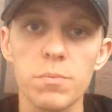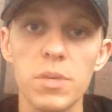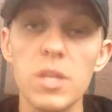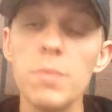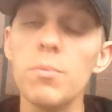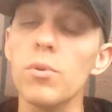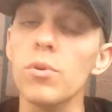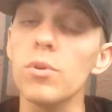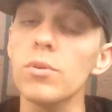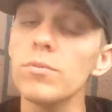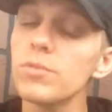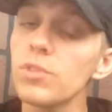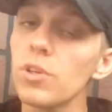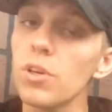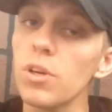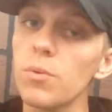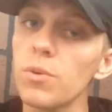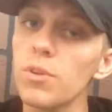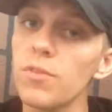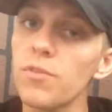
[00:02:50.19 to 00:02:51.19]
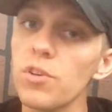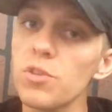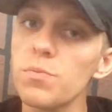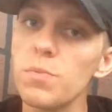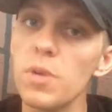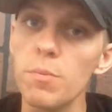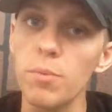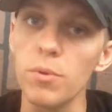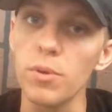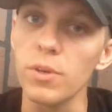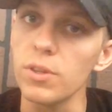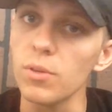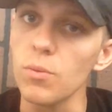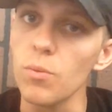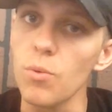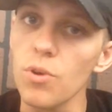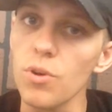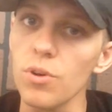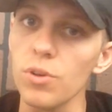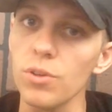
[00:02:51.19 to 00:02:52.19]
people sorry one of the first people in the
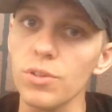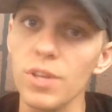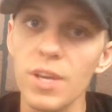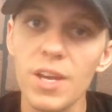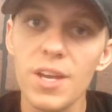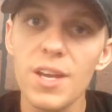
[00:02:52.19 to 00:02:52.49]
world